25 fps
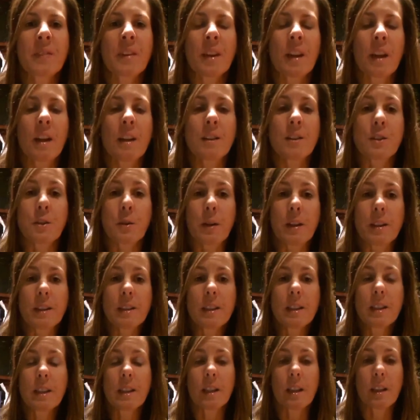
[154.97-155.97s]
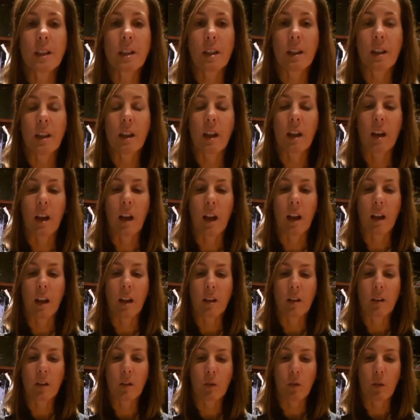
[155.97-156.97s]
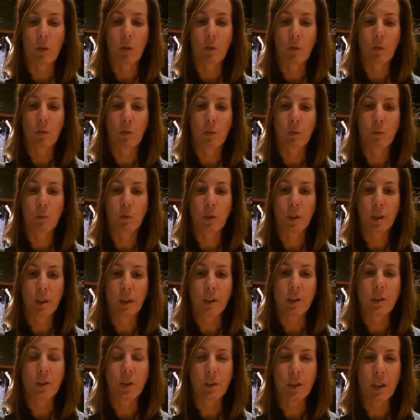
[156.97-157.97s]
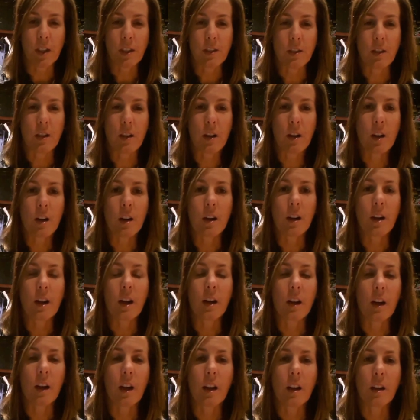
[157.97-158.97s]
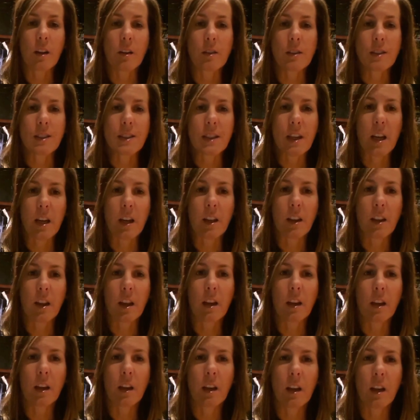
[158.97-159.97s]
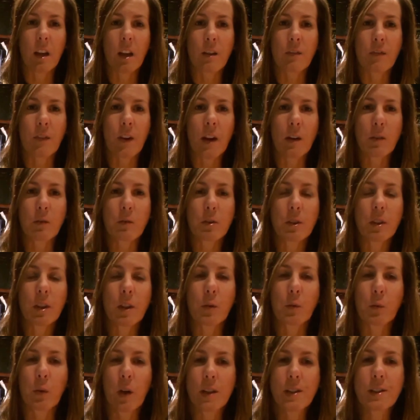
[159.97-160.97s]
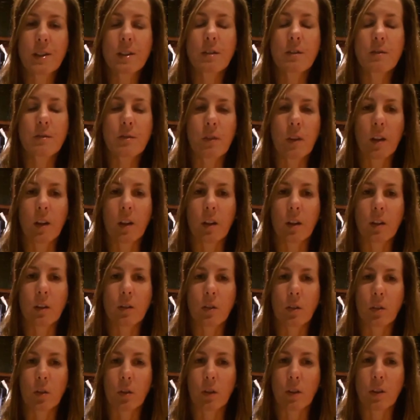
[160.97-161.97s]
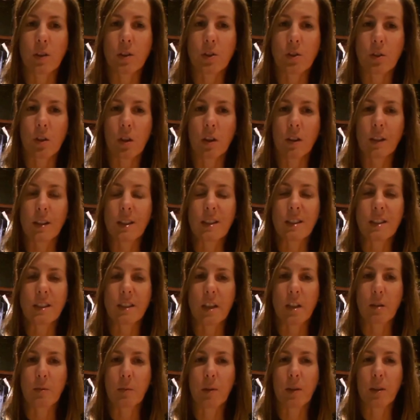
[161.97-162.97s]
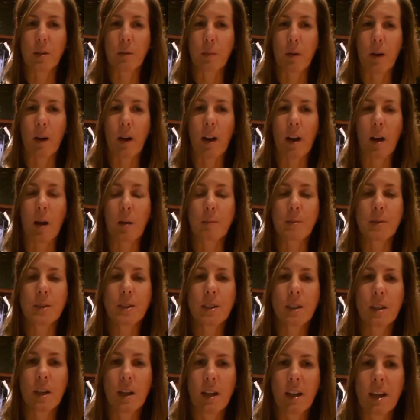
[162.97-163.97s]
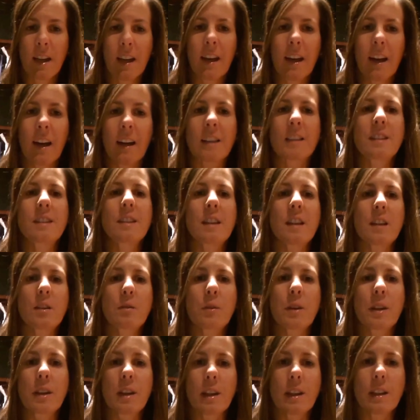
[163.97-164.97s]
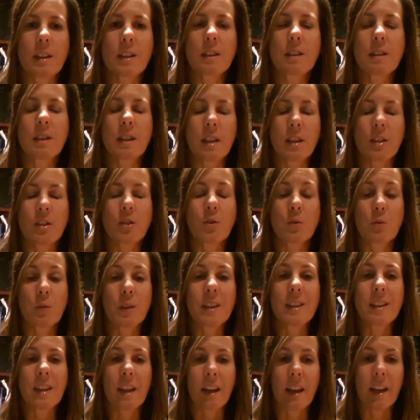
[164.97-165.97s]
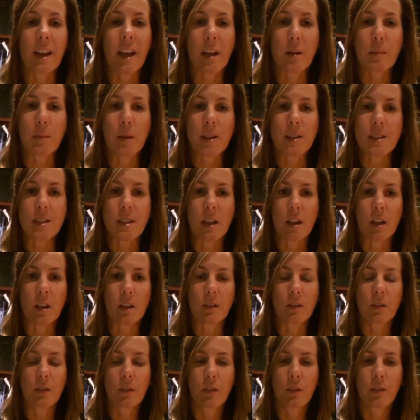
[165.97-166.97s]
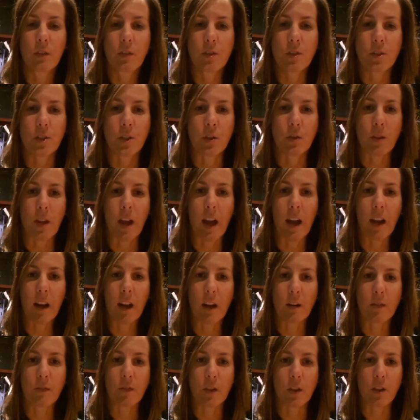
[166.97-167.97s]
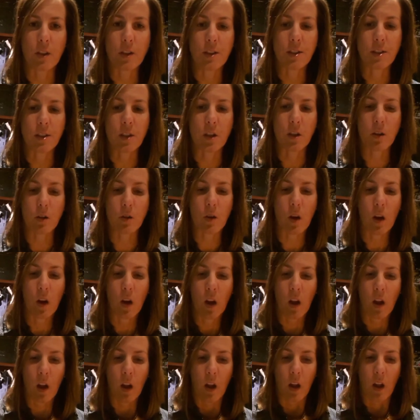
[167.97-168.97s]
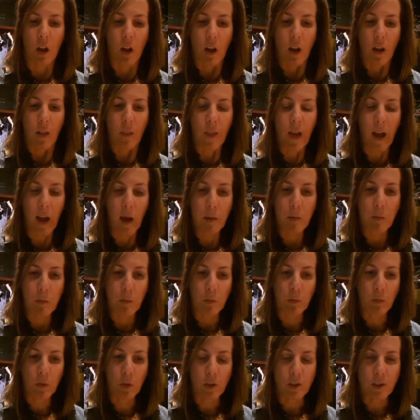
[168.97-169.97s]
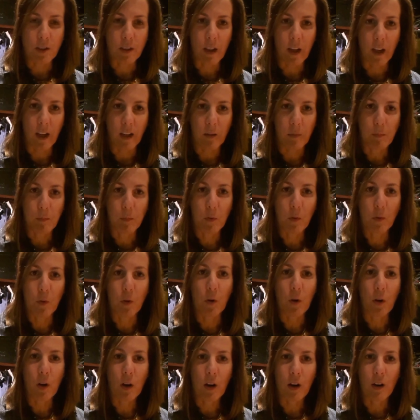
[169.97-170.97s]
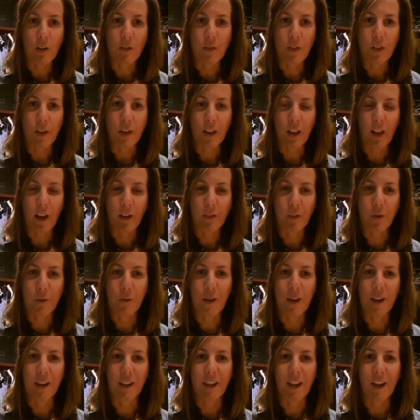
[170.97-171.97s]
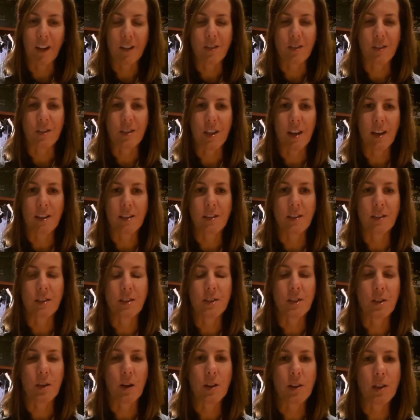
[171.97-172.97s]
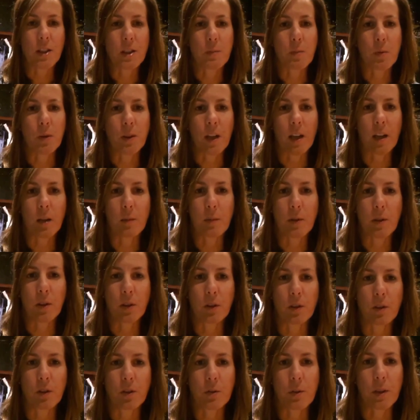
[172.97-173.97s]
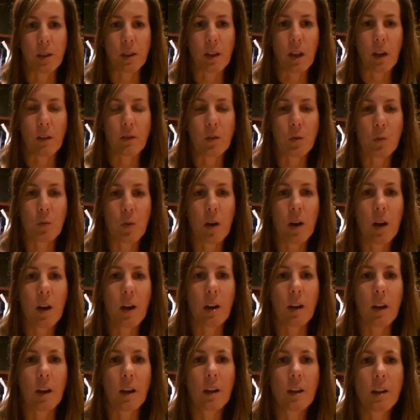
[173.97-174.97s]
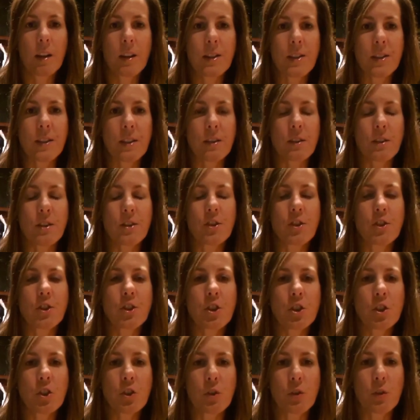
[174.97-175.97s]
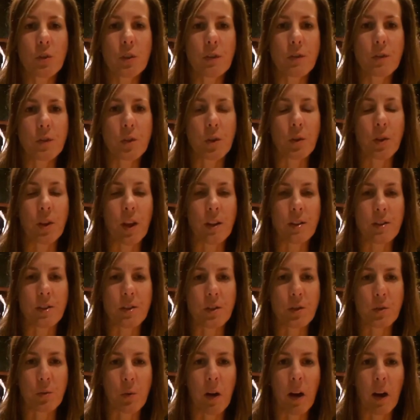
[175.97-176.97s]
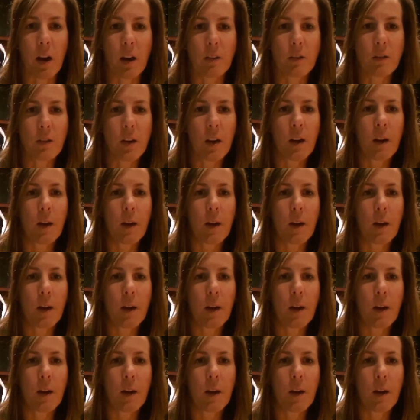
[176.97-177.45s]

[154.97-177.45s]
And so I did, and I really took that to heart. And I decided that if I really wasn't feeling totally strong and stable, that perhaps I did need to rededicate myself to that effort. So that looked like more of the level one exercises. So at this point, I had been doing level one since June of 2012.